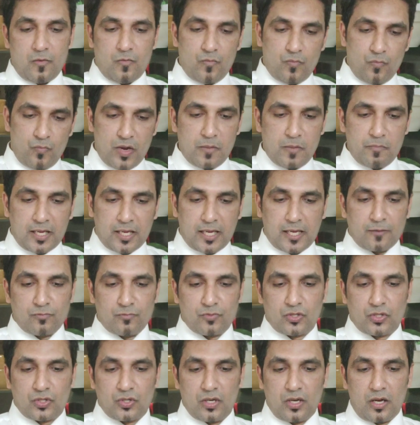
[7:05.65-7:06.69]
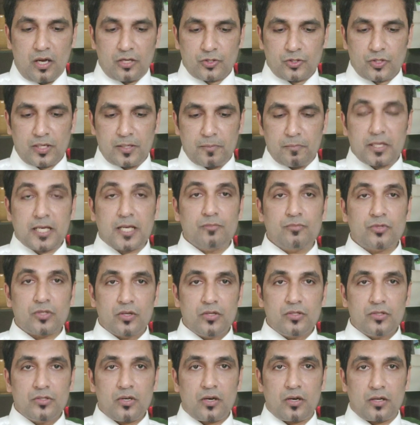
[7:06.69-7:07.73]
When it becomes Australian, it becomes
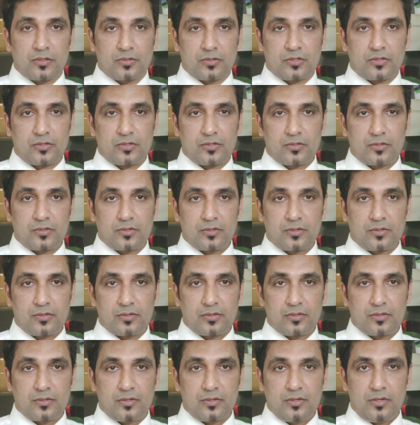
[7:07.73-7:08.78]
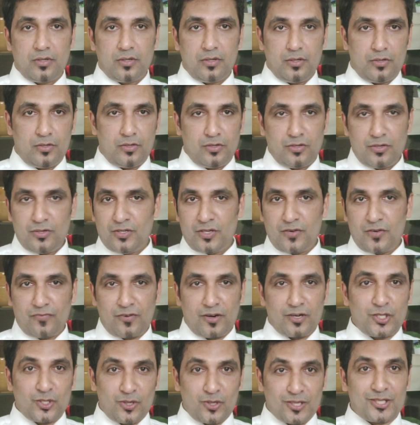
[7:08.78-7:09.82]
dance.
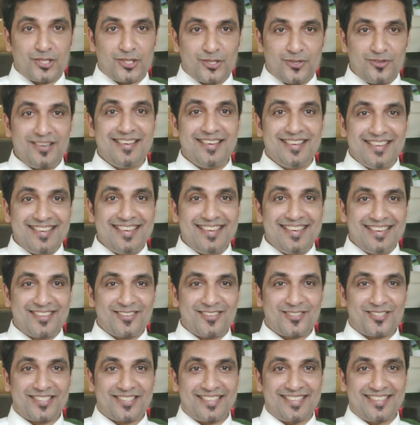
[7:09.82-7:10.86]
Difference you understood? Interesting.